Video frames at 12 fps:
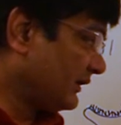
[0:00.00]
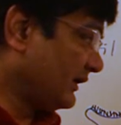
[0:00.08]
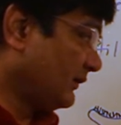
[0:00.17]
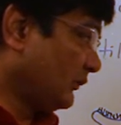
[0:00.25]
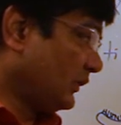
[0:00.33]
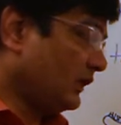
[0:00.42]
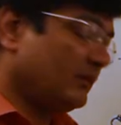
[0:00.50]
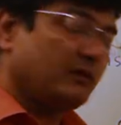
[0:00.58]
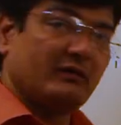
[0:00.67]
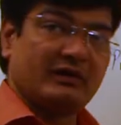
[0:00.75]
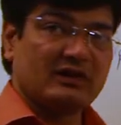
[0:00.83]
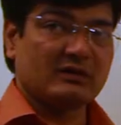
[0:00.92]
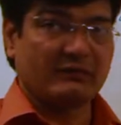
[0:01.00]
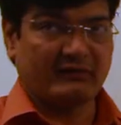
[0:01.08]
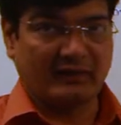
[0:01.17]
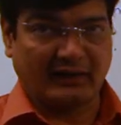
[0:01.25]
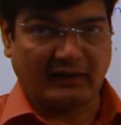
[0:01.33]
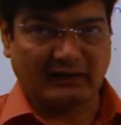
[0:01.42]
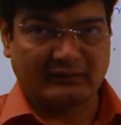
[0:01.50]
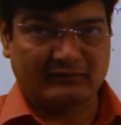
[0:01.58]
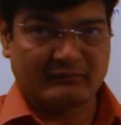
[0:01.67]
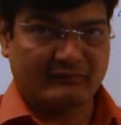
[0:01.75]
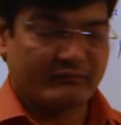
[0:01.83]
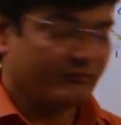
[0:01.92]
the number of ovules may vary.
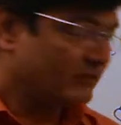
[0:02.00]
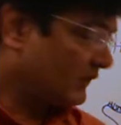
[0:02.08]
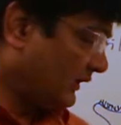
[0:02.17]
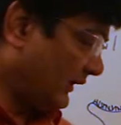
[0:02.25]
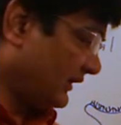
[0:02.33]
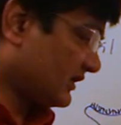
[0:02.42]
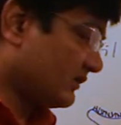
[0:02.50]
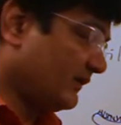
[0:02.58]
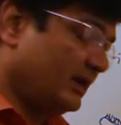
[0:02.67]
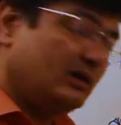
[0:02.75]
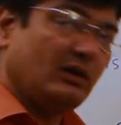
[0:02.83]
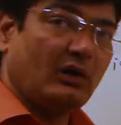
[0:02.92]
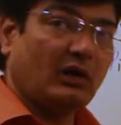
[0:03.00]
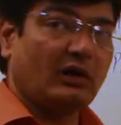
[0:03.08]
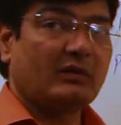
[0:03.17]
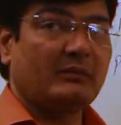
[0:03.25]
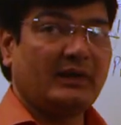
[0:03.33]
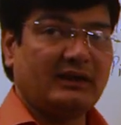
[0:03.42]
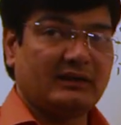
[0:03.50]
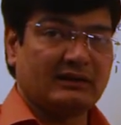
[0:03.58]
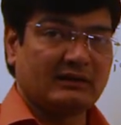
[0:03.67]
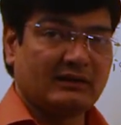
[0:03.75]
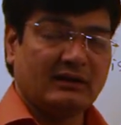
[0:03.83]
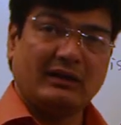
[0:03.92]
It is one or
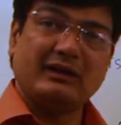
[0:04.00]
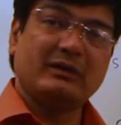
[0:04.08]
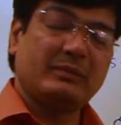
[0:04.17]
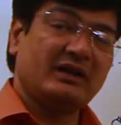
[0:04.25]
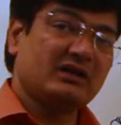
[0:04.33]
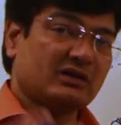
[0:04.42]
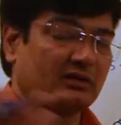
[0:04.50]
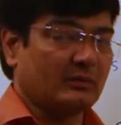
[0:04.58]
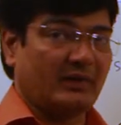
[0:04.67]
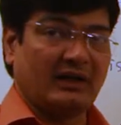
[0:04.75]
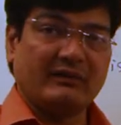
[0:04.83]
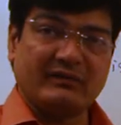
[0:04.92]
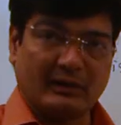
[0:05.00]
many. It depends on the plant